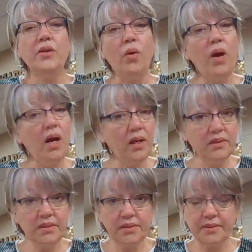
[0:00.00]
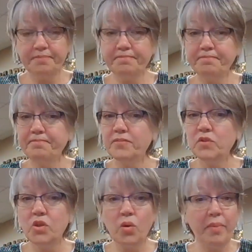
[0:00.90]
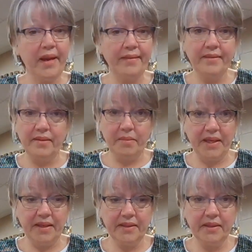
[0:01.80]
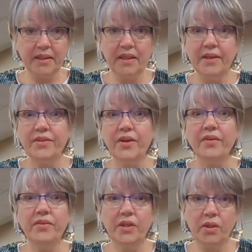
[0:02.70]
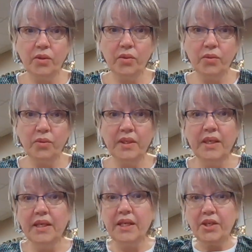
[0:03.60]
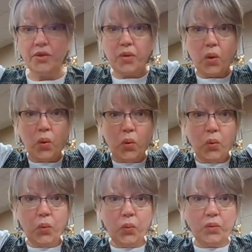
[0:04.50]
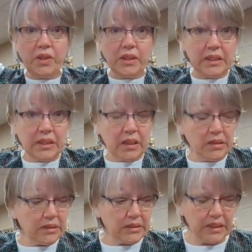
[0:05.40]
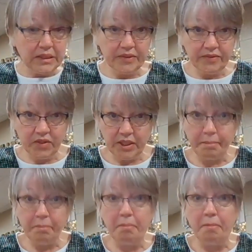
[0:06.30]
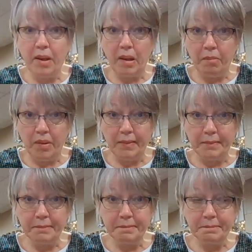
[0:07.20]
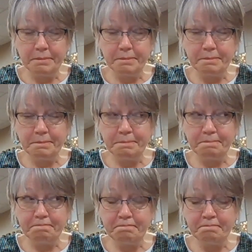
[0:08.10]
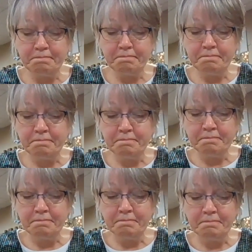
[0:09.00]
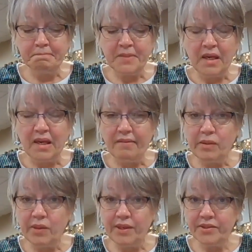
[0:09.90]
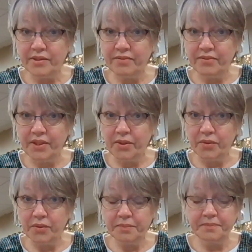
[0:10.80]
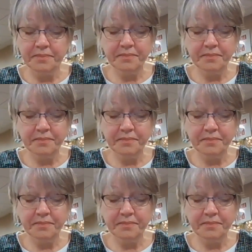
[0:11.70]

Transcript: No hugs, no pats on the back. Just you in your own little six foot bubble. Hmm. I have a question for you.